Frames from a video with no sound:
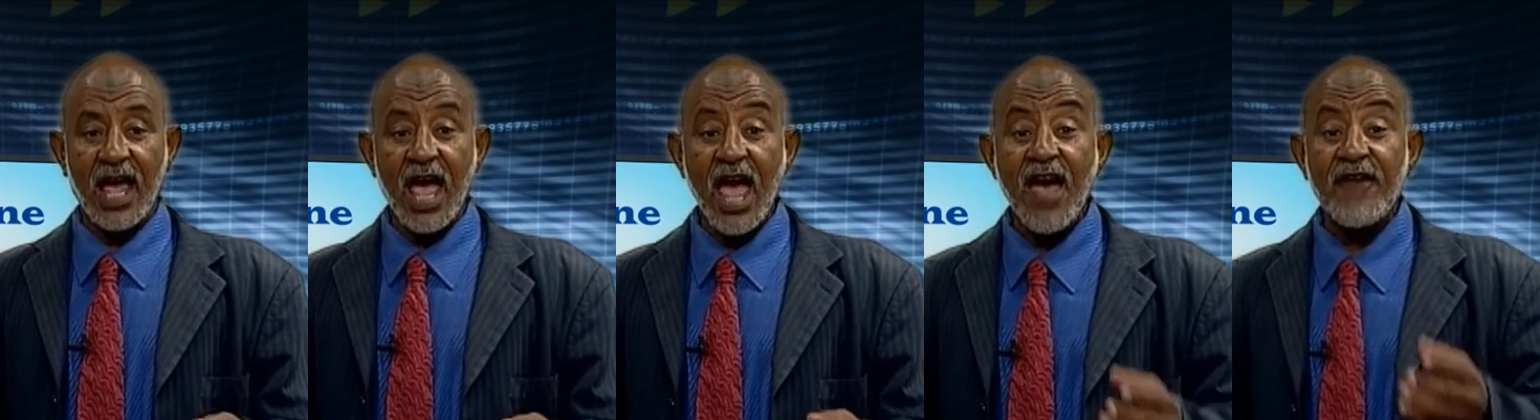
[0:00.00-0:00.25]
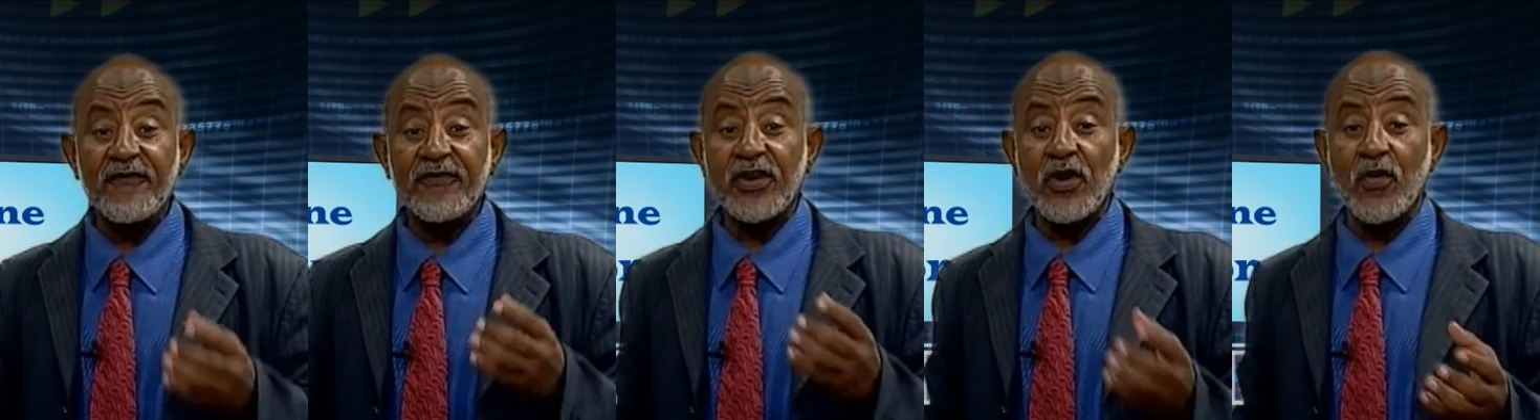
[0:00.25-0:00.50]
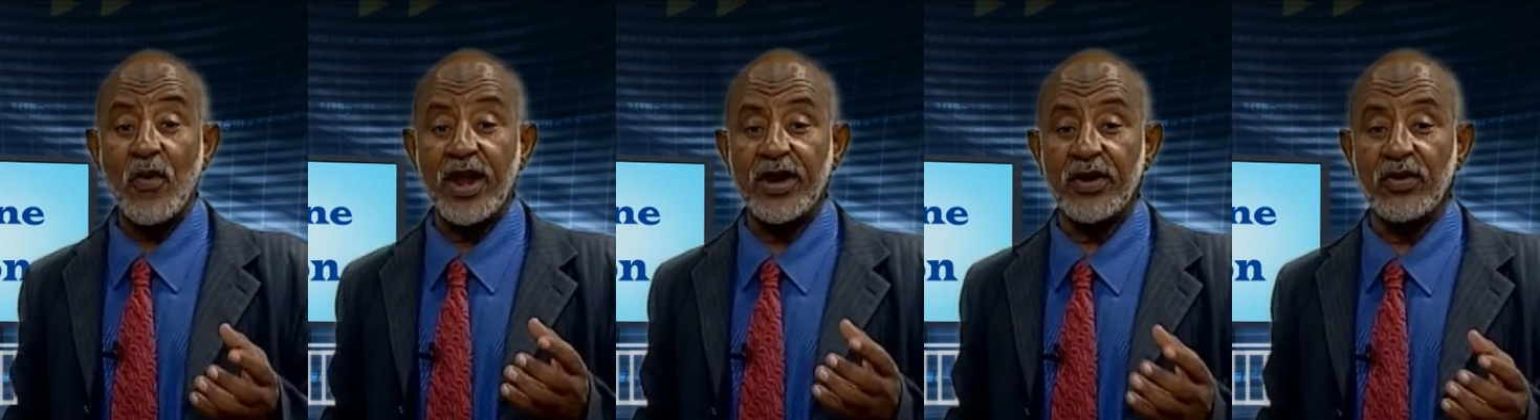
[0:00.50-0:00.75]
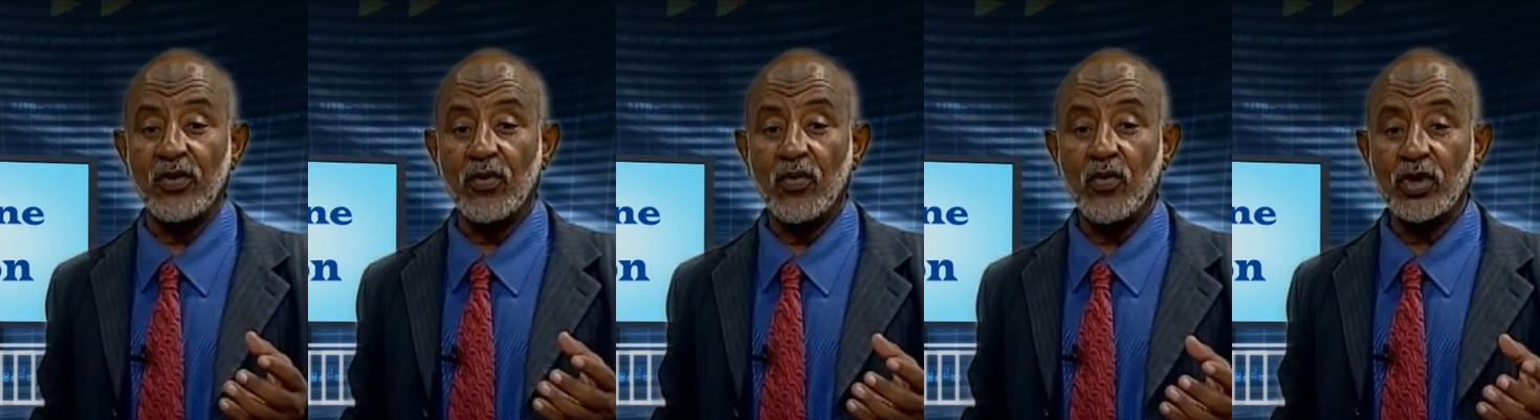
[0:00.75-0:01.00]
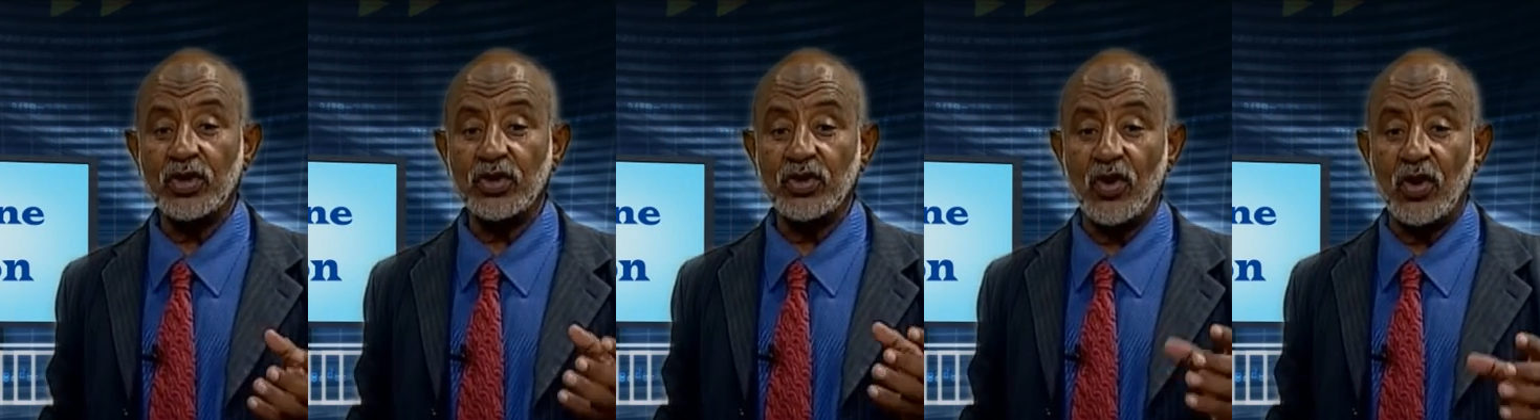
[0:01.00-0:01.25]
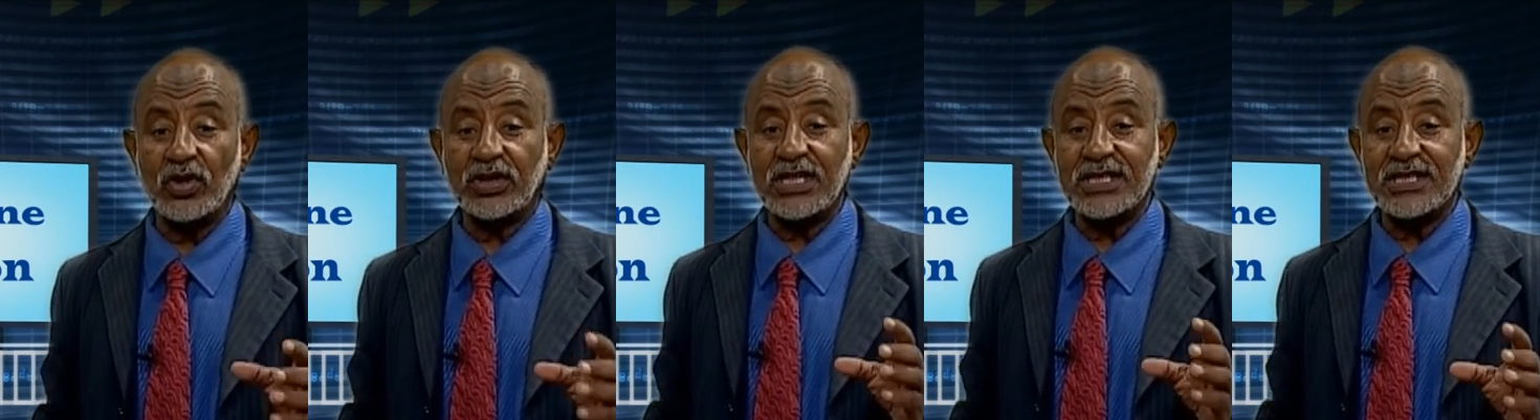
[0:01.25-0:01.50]
everyone would
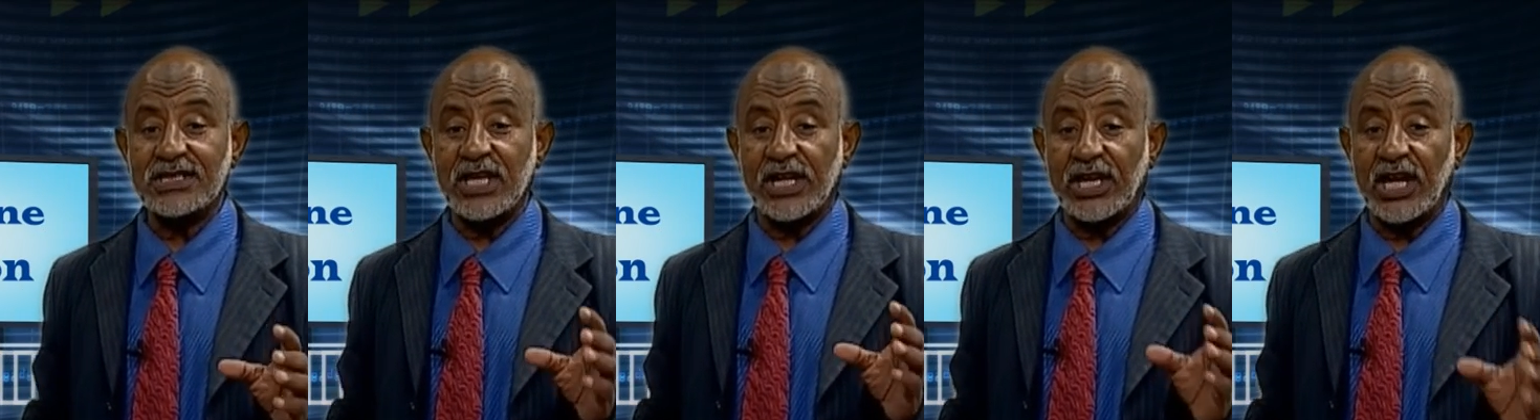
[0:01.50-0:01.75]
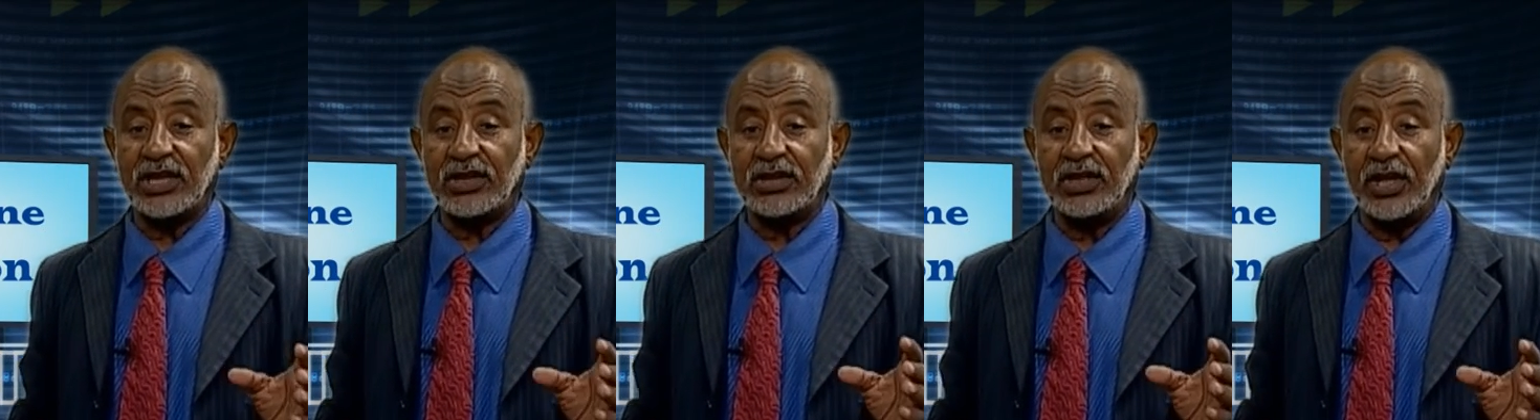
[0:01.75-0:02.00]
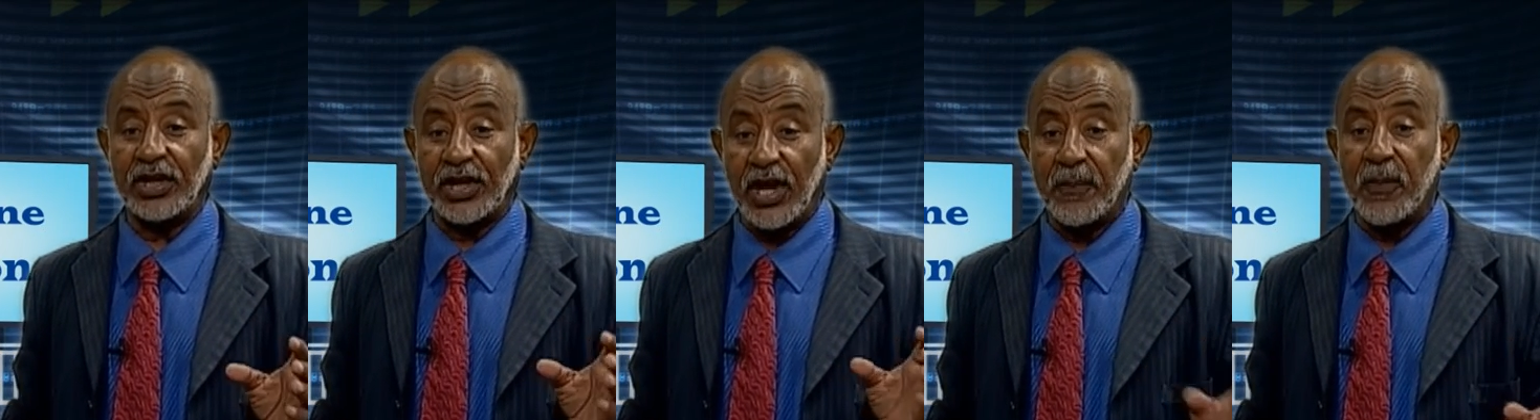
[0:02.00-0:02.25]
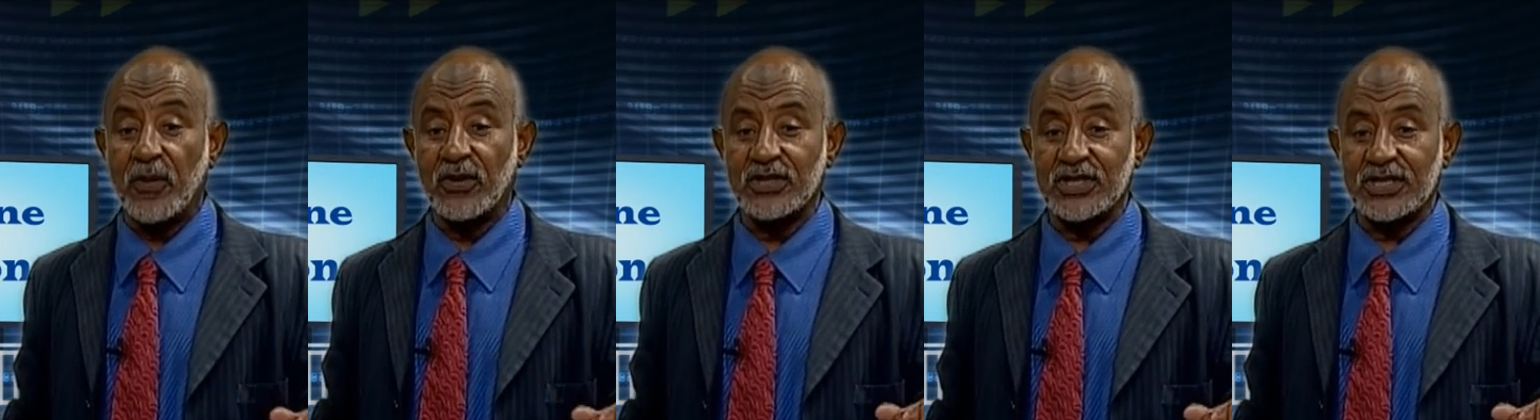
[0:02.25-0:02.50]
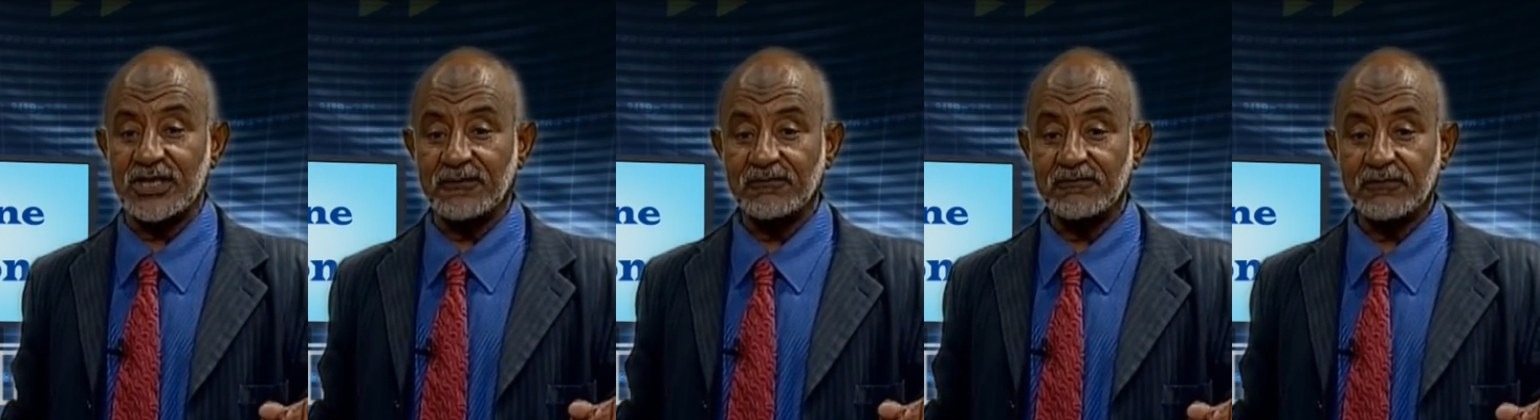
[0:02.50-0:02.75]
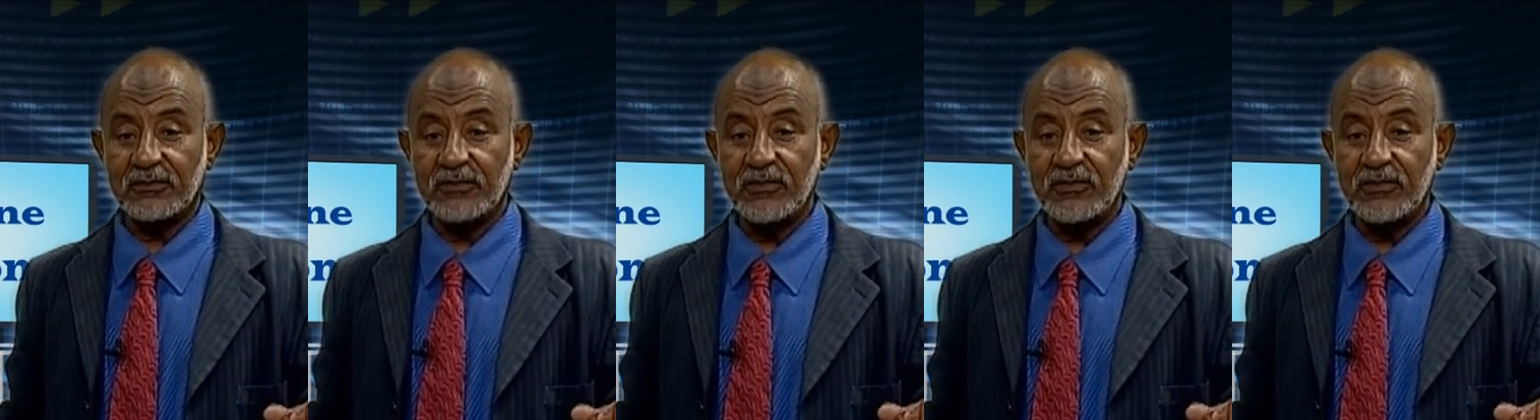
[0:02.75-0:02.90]
notice the red ribbons